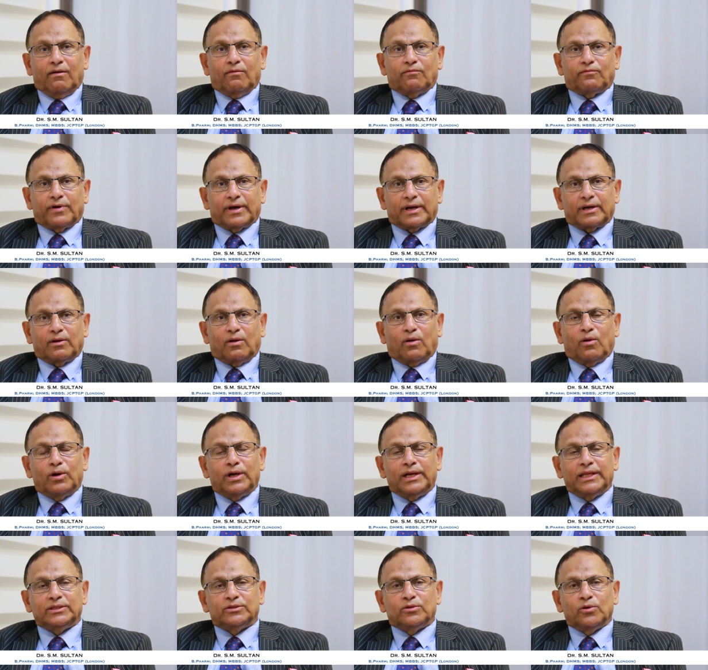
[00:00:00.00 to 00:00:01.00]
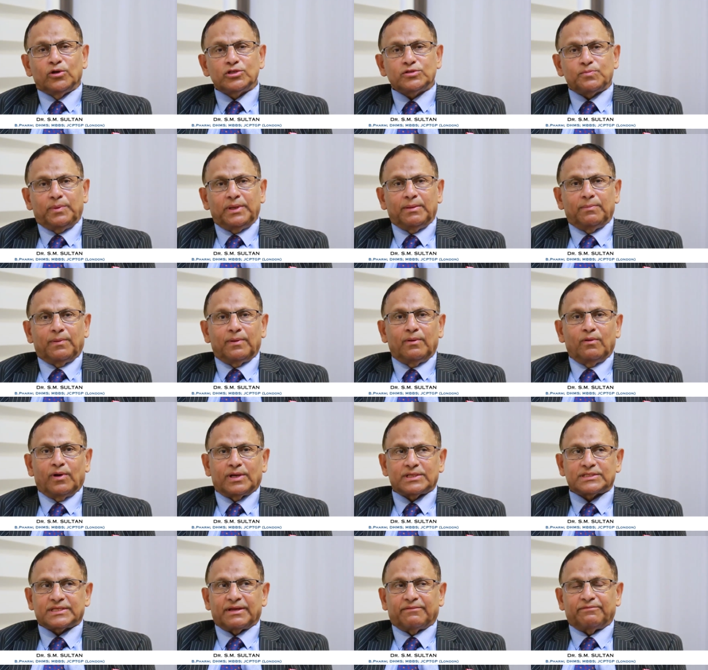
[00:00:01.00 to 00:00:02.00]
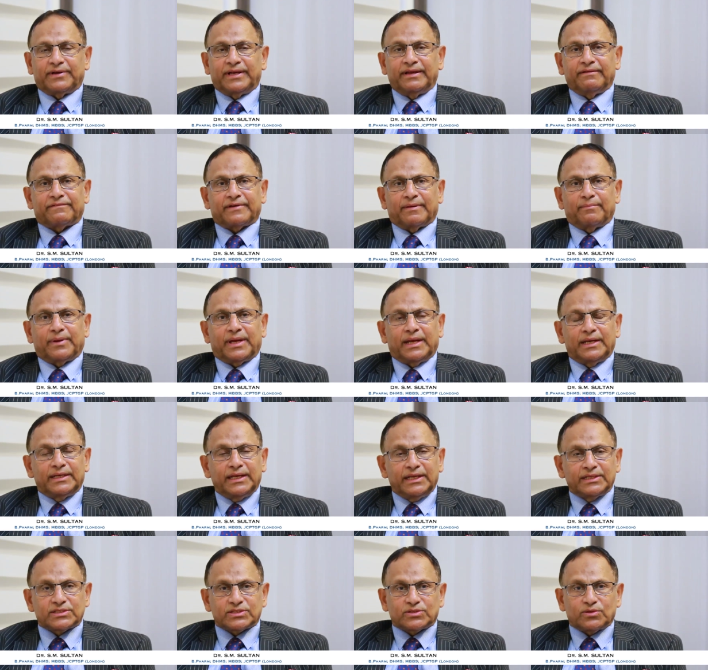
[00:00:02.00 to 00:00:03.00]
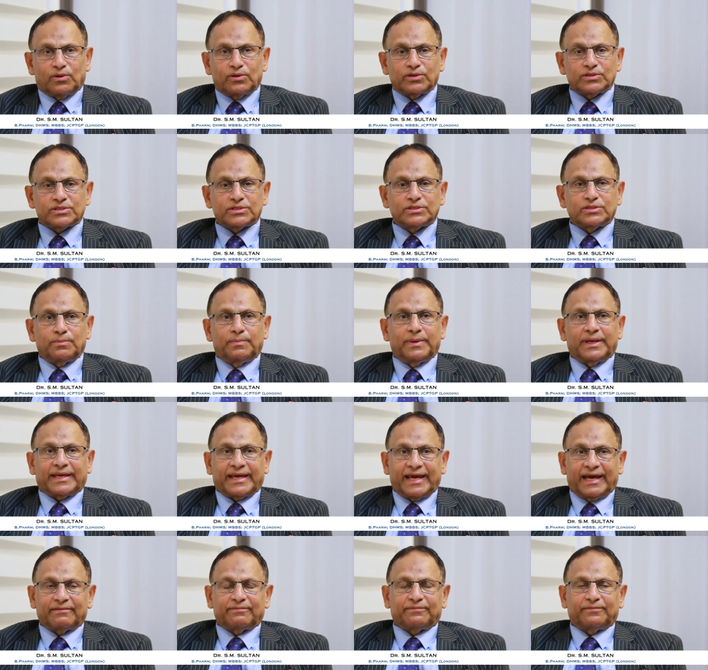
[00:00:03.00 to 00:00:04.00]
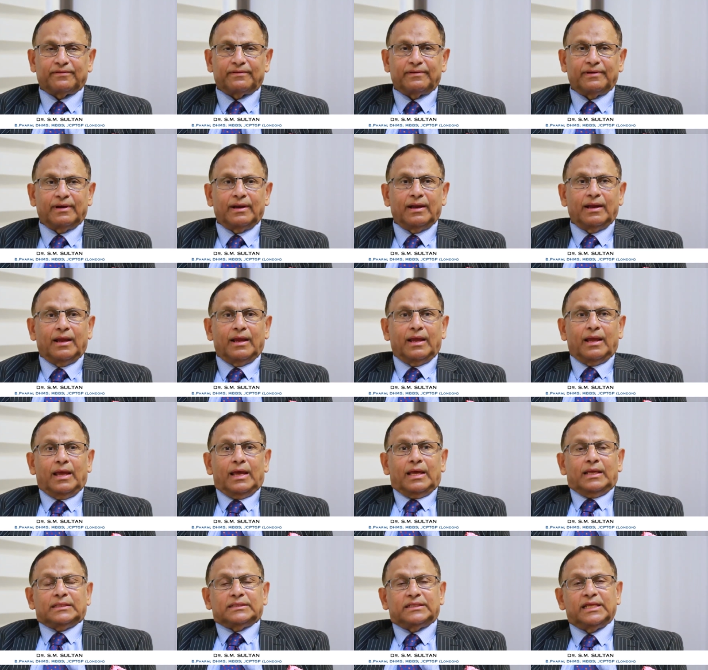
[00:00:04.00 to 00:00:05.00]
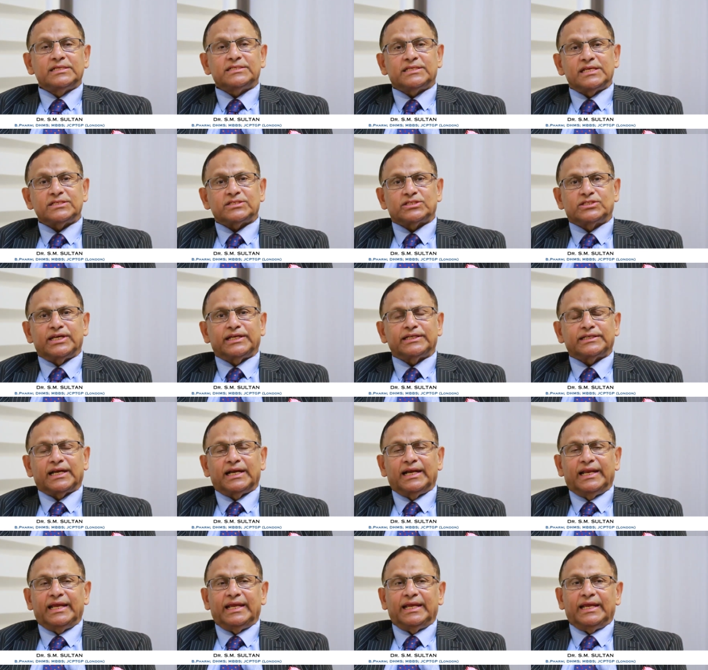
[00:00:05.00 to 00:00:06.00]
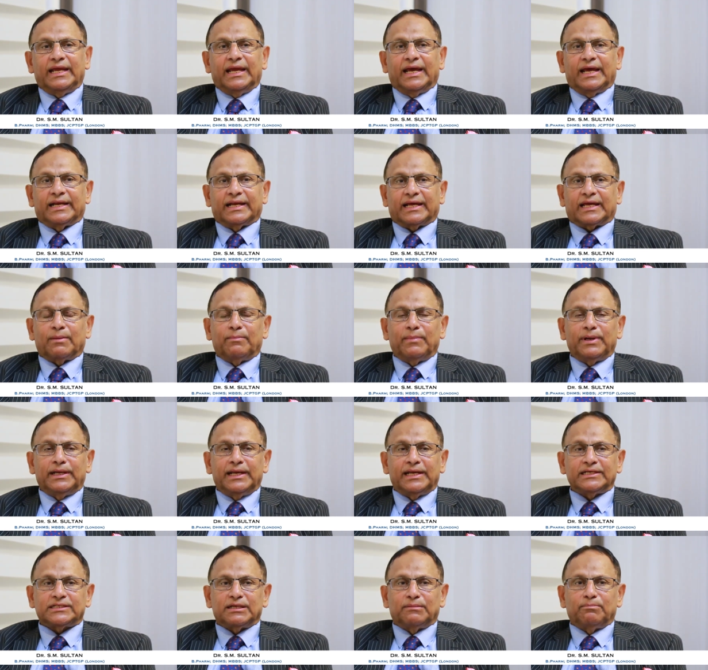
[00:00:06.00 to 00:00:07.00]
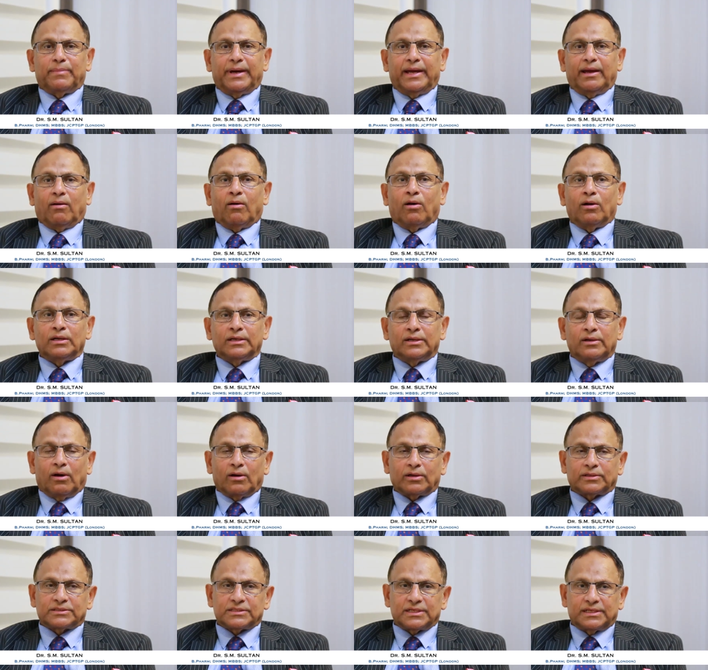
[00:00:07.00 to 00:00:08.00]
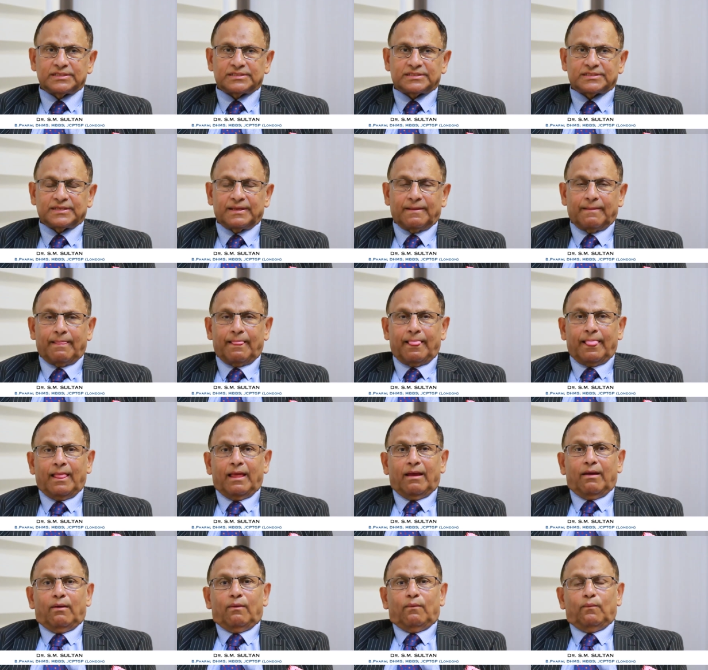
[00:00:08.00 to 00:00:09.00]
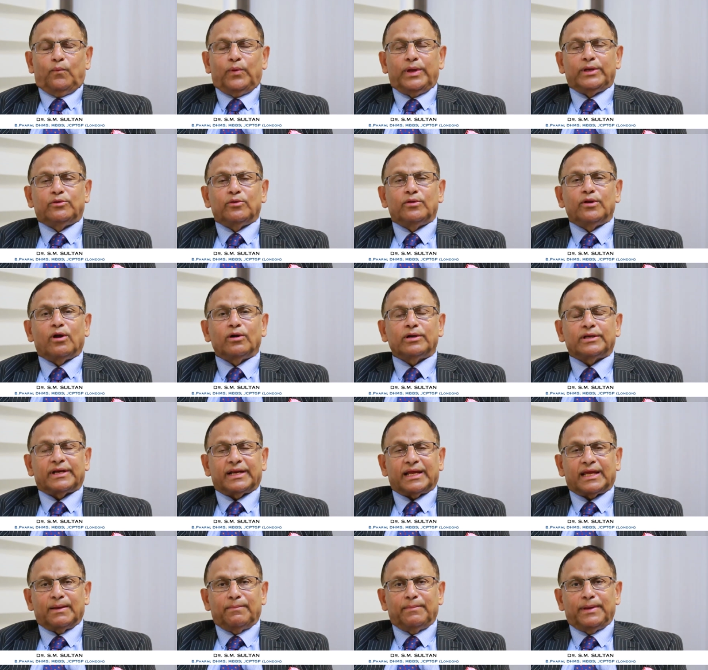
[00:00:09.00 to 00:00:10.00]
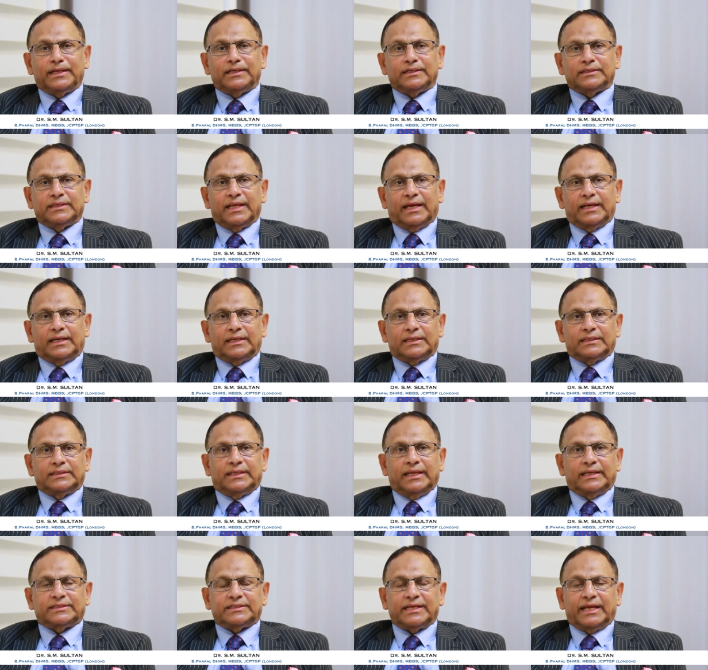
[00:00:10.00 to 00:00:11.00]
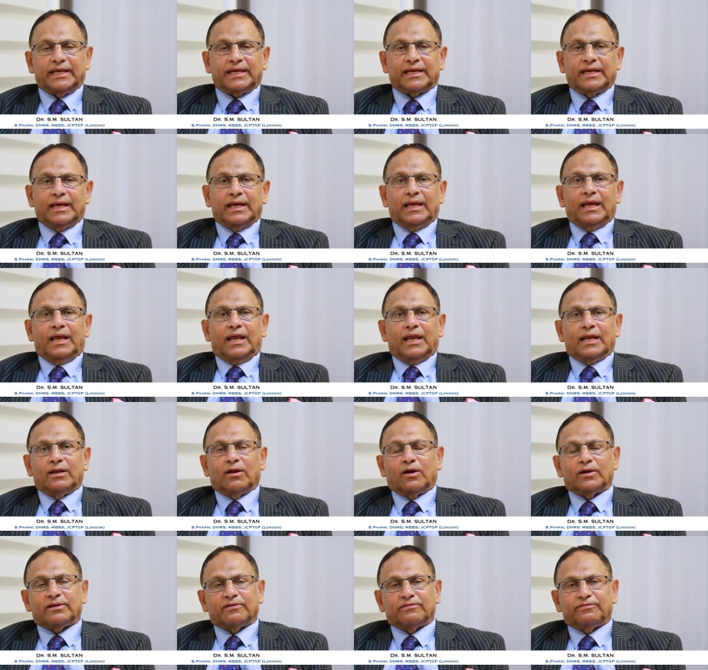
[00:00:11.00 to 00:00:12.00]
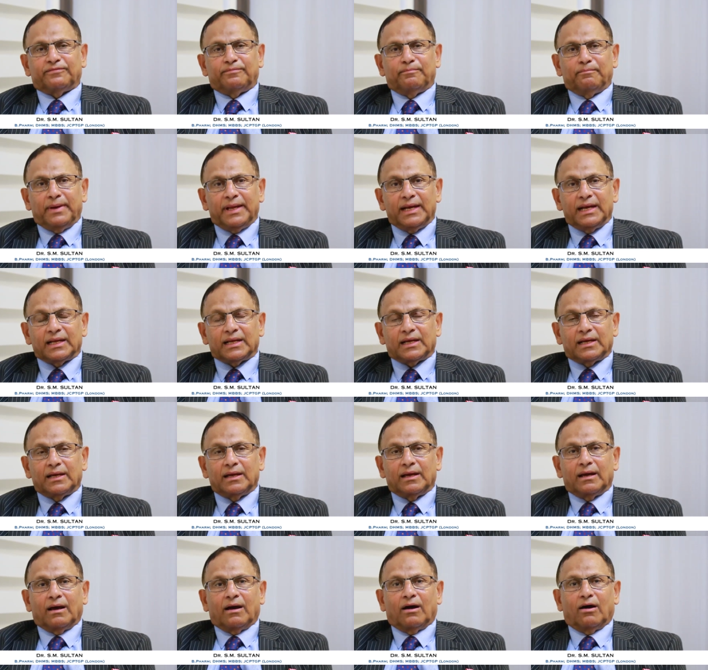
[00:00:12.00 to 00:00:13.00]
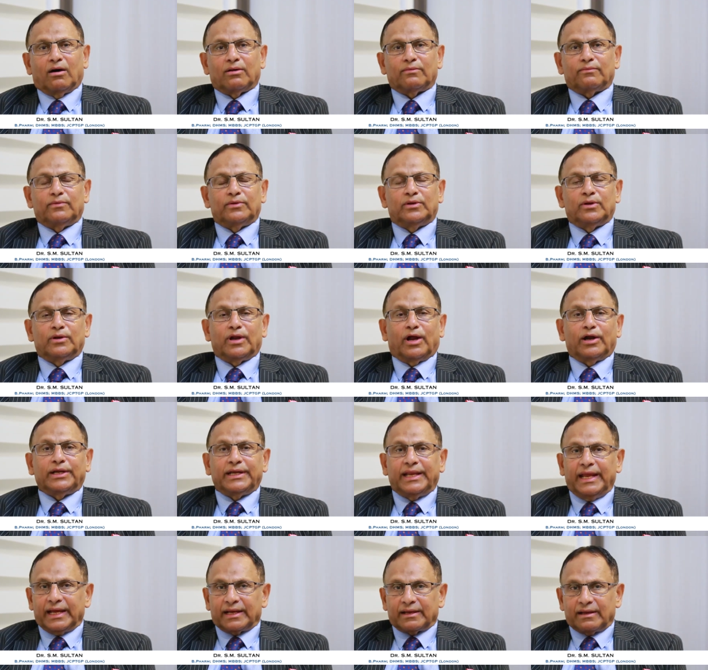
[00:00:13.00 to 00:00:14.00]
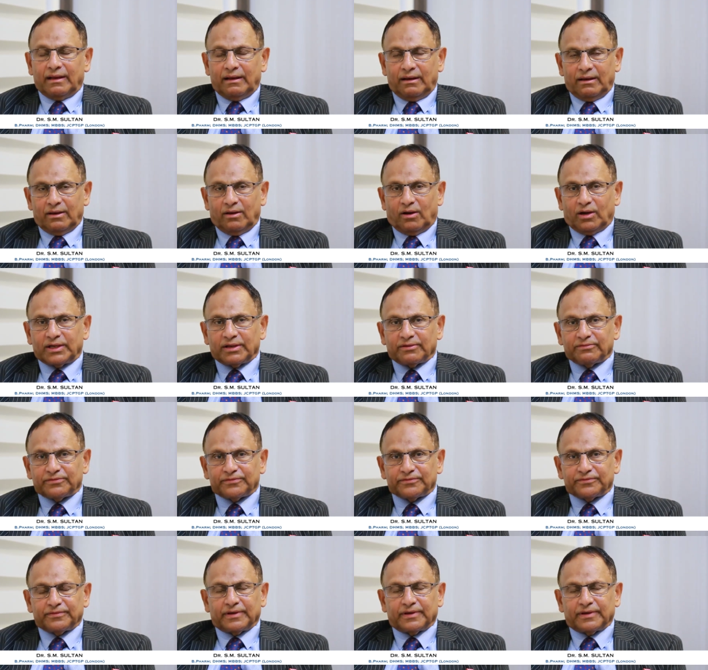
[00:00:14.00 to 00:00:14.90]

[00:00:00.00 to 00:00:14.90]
for only those people who are suffering from kidney stones to be careful. This is generally a recommendation by all doctors. We do not recommend that they take a lot of milk or do not take a lot of